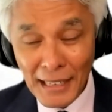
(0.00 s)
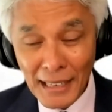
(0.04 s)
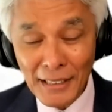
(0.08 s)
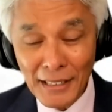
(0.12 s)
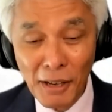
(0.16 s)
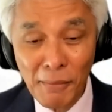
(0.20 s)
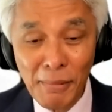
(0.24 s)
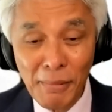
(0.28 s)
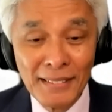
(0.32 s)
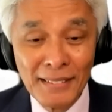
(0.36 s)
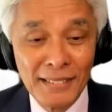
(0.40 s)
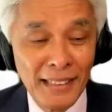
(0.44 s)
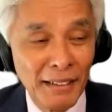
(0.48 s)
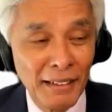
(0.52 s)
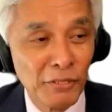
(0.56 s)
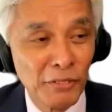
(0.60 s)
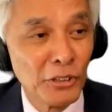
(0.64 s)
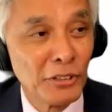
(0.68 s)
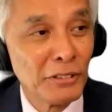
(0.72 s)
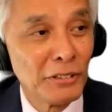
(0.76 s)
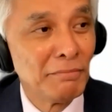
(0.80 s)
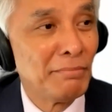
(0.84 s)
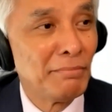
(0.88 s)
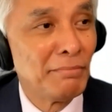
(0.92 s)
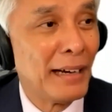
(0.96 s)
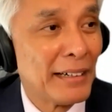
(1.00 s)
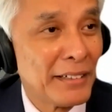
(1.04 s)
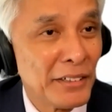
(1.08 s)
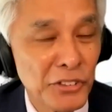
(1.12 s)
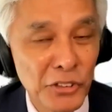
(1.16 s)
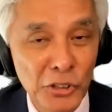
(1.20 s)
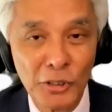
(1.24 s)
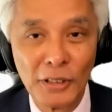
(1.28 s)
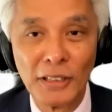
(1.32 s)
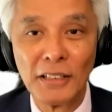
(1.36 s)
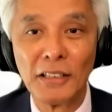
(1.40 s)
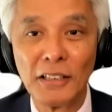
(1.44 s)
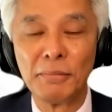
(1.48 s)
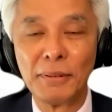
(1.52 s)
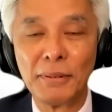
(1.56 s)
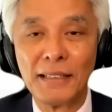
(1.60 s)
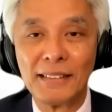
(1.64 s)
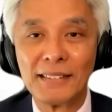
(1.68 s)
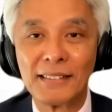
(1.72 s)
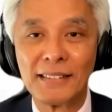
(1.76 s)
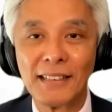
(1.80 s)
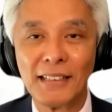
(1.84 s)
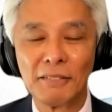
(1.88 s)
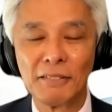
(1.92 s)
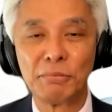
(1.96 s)
Now, Benson, I'm going to embarrass you a little bit
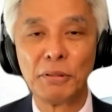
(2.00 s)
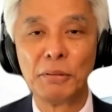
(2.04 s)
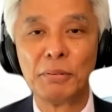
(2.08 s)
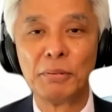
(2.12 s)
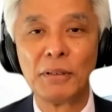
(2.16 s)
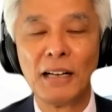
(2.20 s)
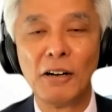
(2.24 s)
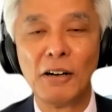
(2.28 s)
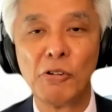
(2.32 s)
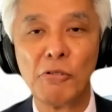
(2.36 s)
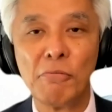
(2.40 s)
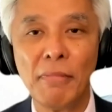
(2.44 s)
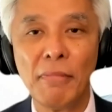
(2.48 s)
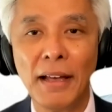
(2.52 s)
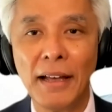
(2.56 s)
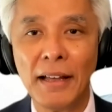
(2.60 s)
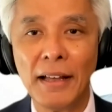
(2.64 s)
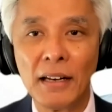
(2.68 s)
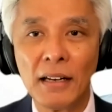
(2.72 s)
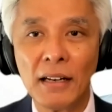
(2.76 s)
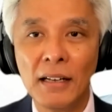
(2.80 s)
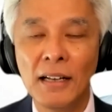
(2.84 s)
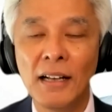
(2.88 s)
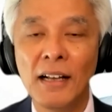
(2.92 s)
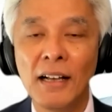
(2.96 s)
and tell people how we met.